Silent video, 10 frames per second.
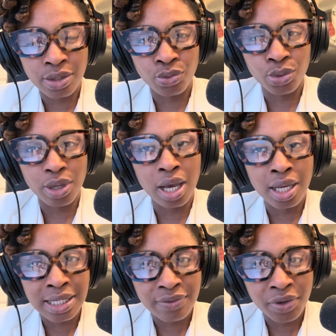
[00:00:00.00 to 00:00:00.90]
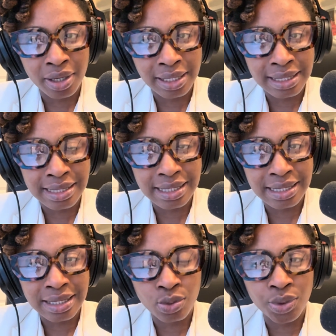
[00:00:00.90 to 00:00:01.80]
the root cause of chronic diseases,